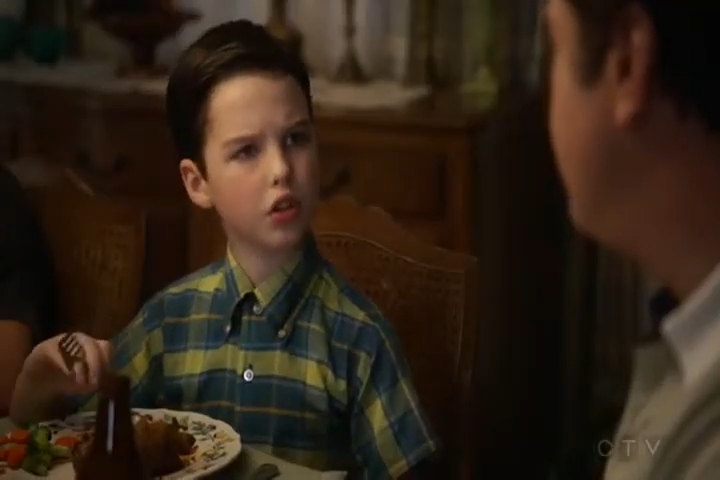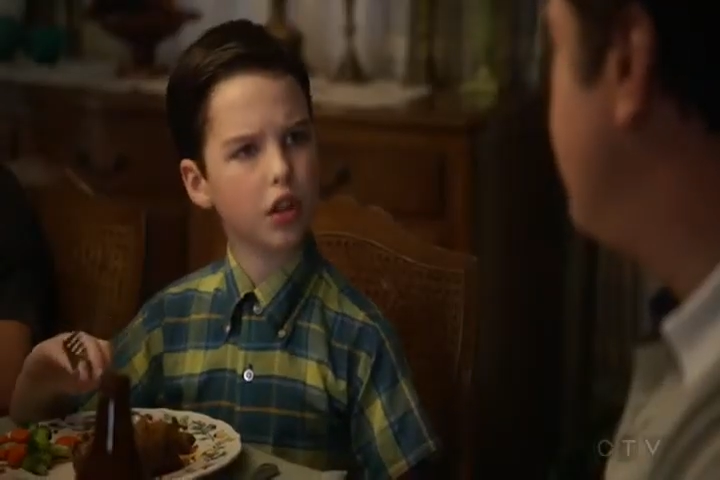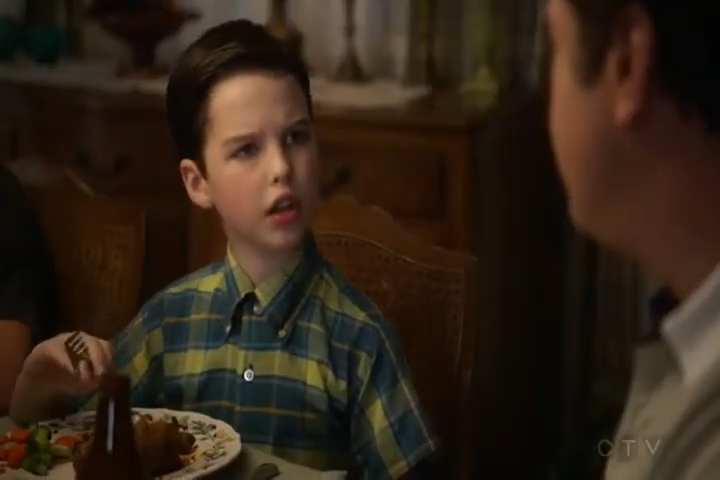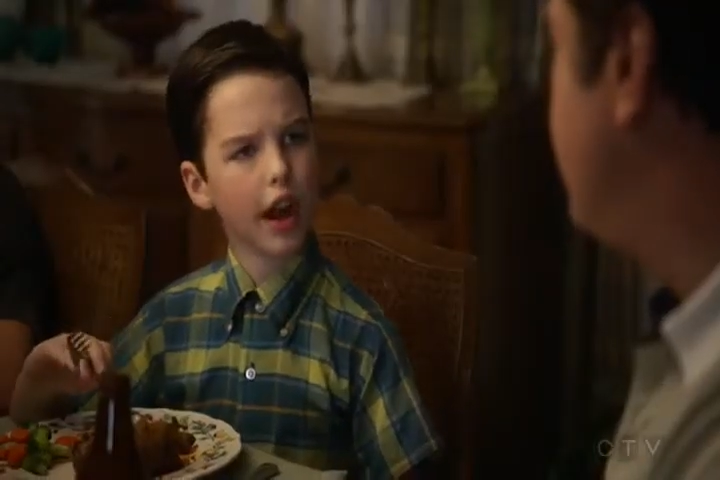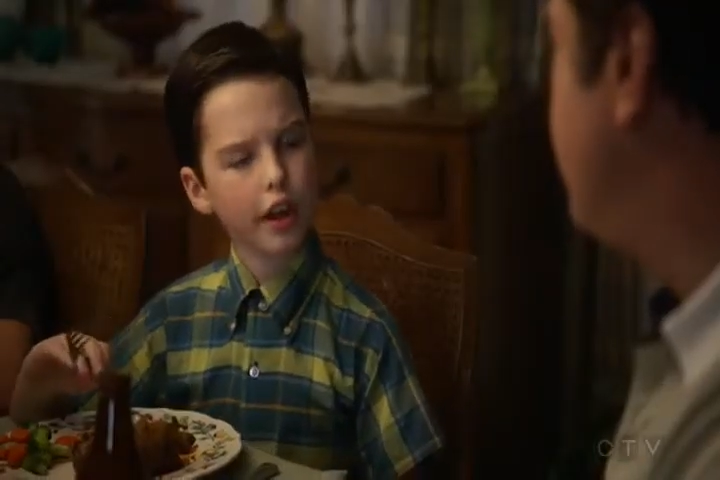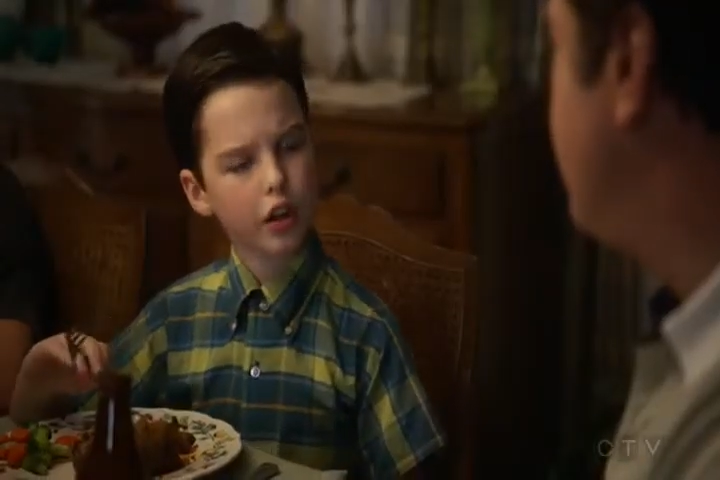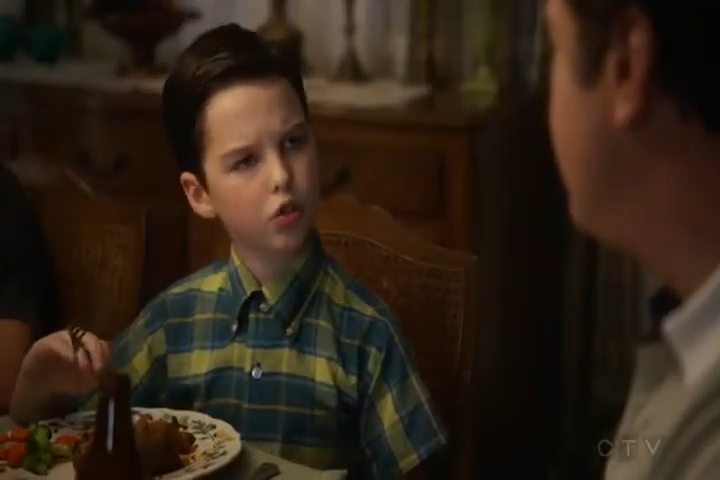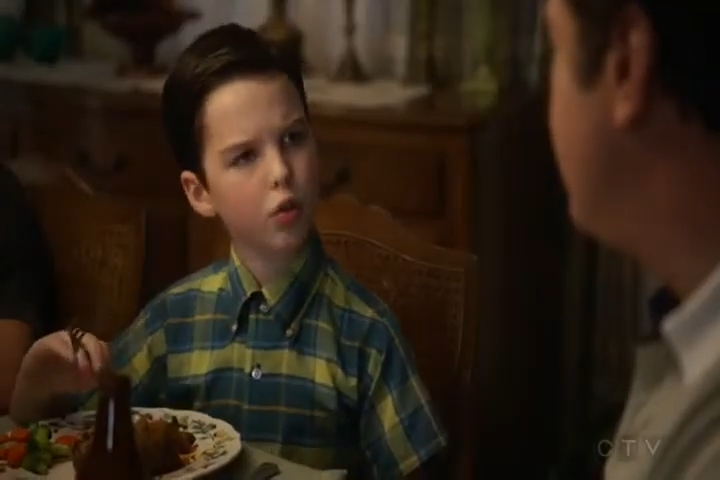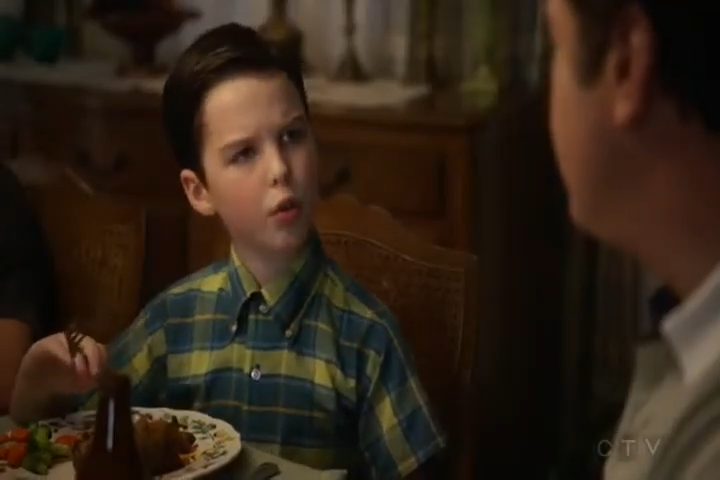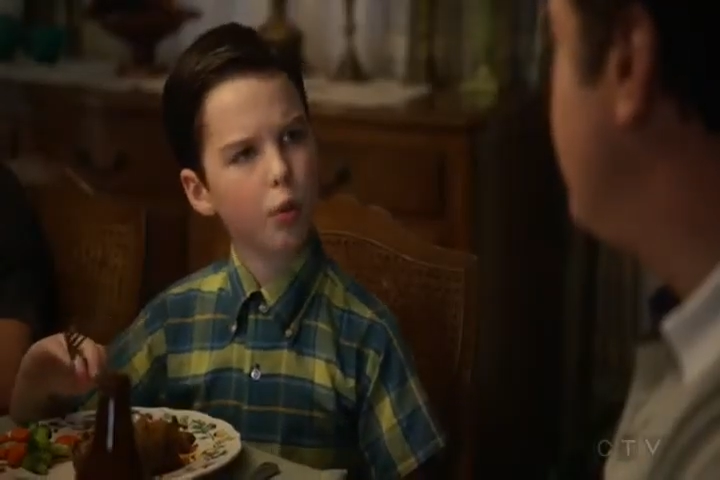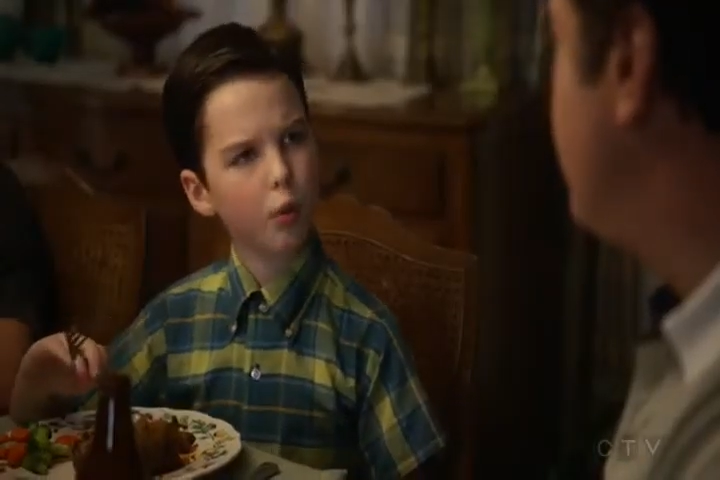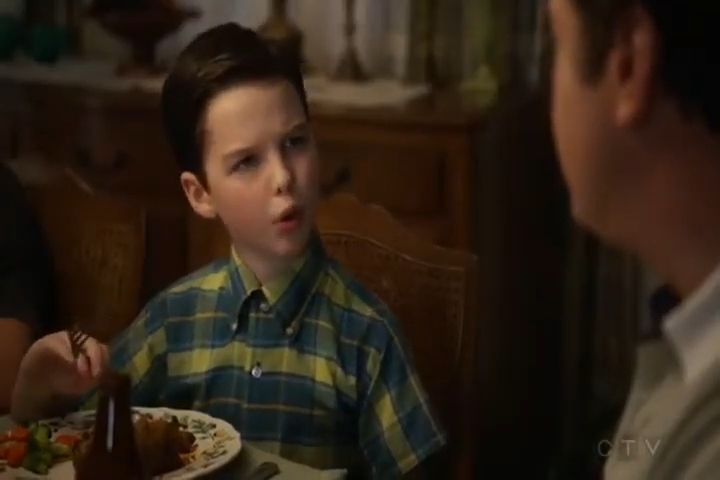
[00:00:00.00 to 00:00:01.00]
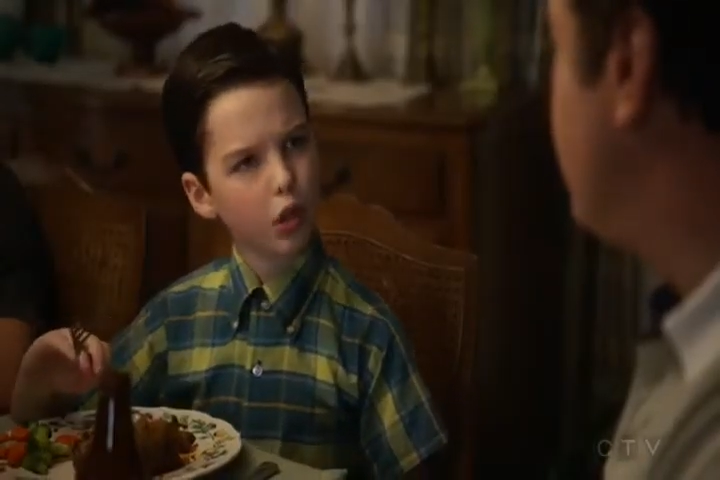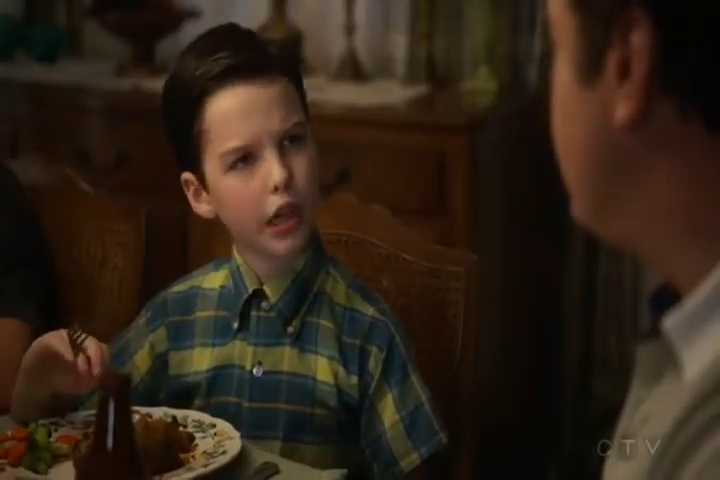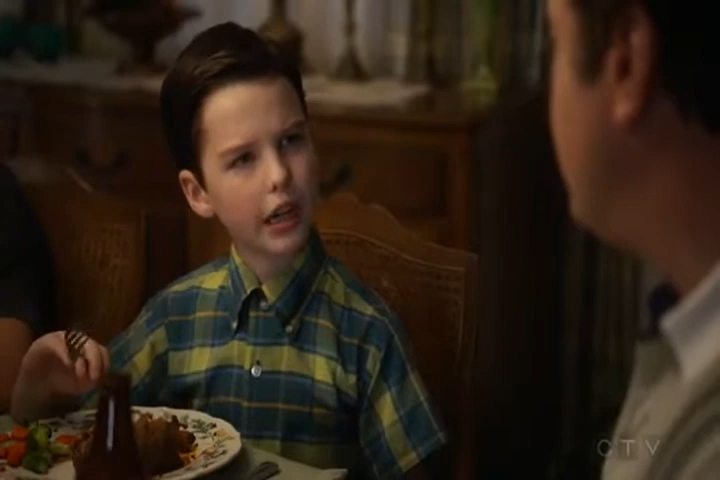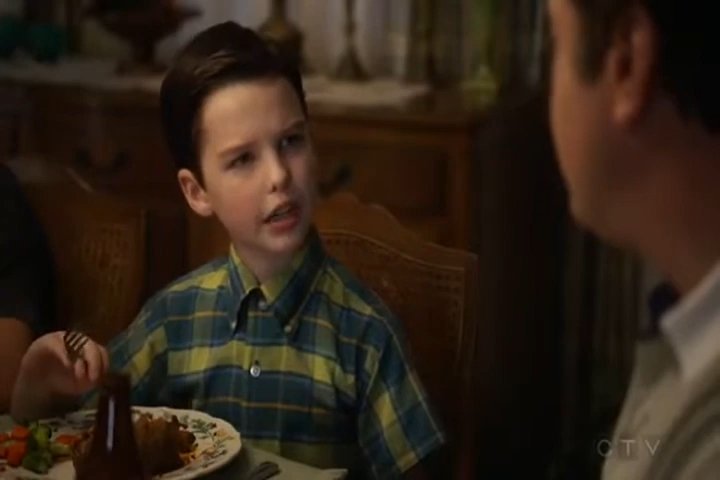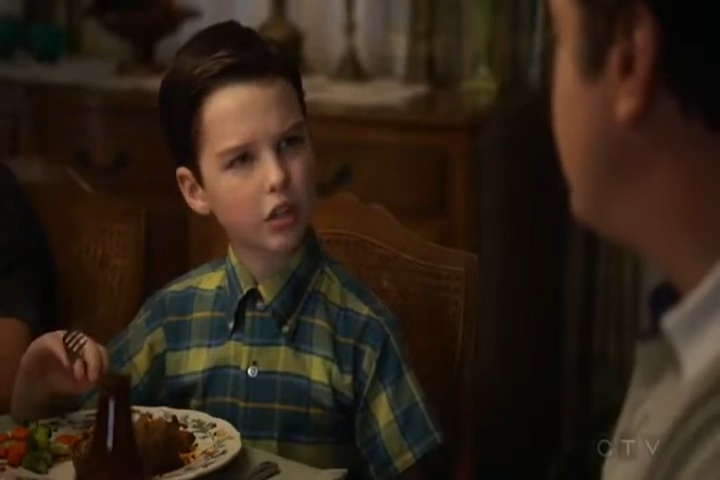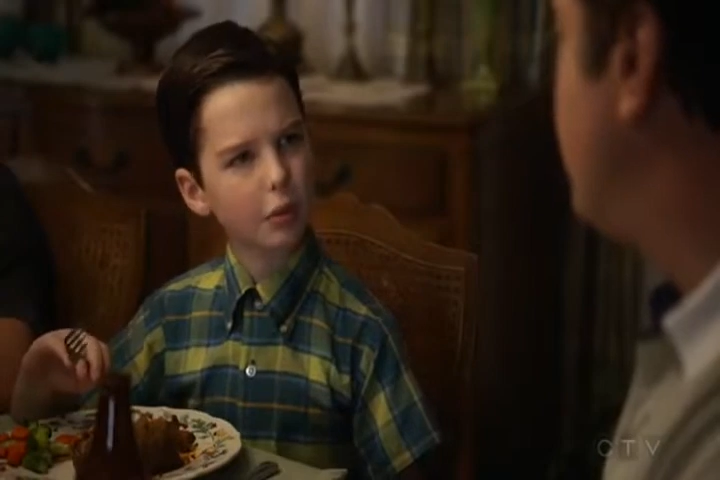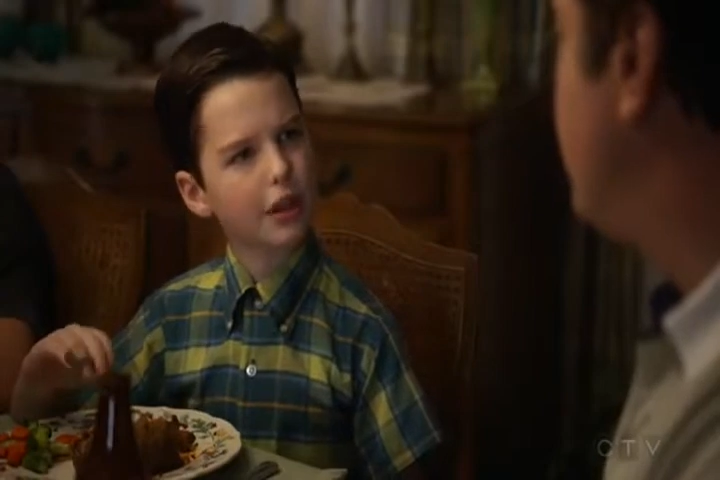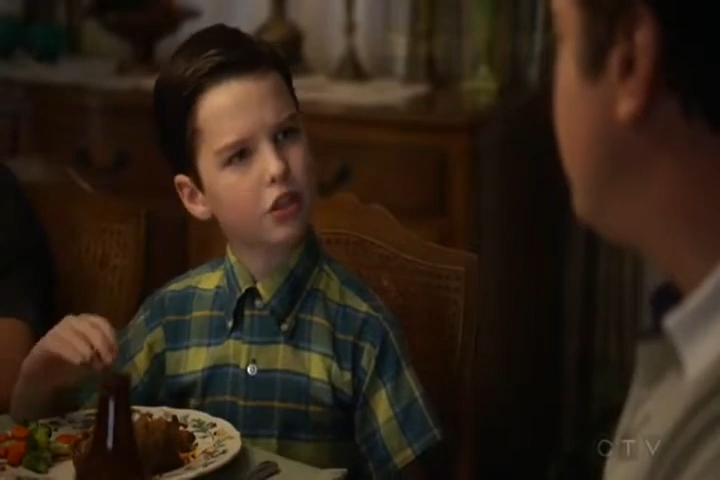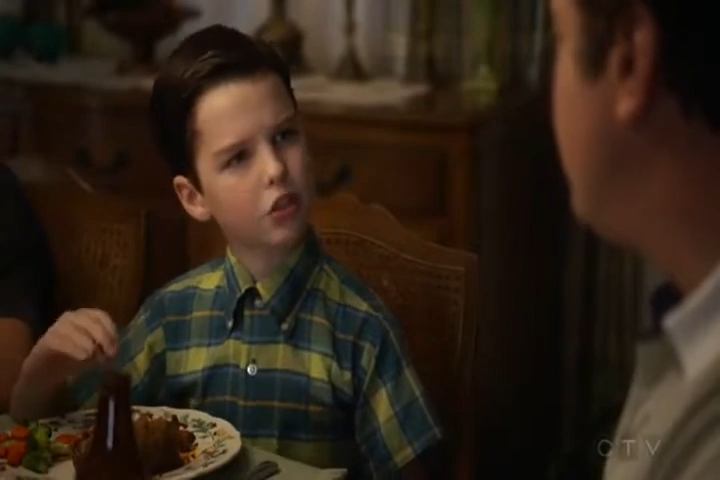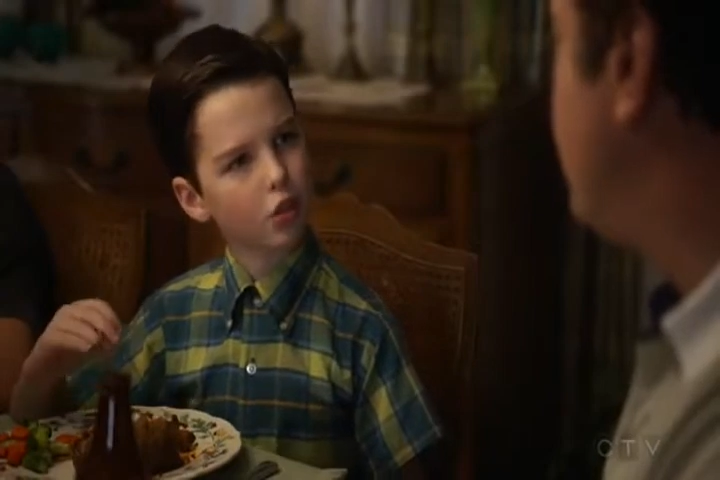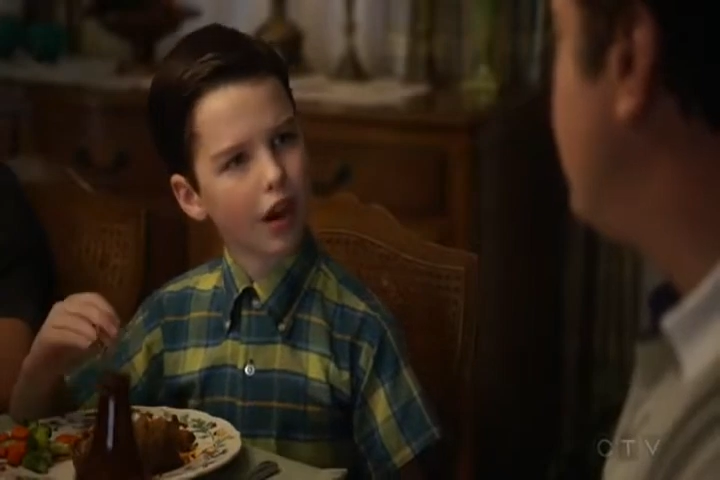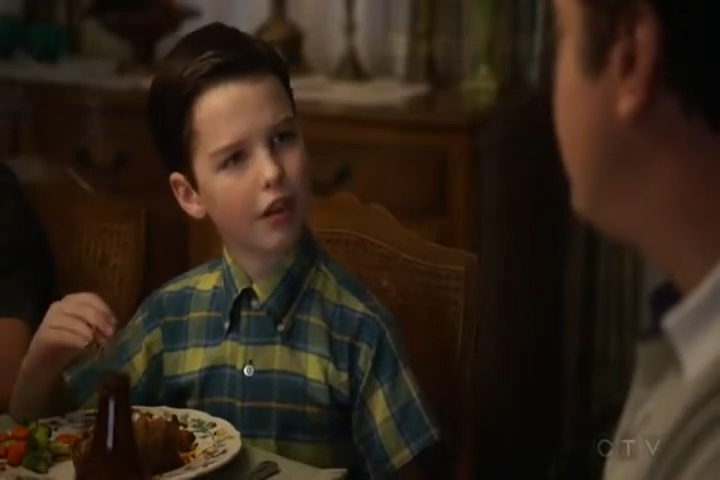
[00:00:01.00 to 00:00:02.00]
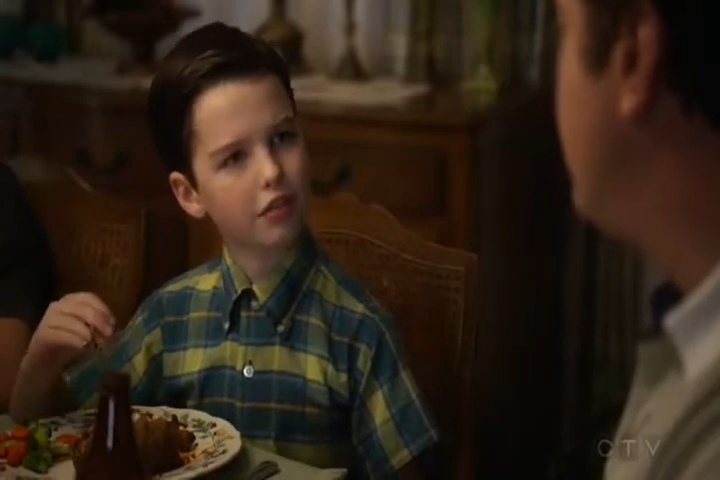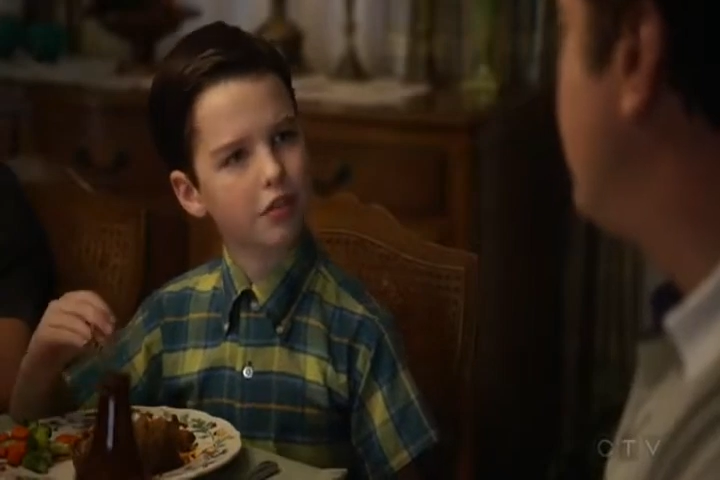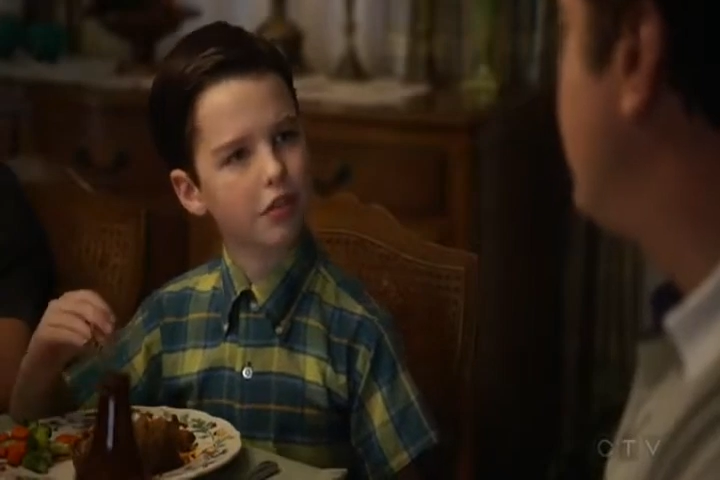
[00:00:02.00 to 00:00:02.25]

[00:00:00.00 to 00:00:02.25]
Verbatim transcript: an actual working spacecraft.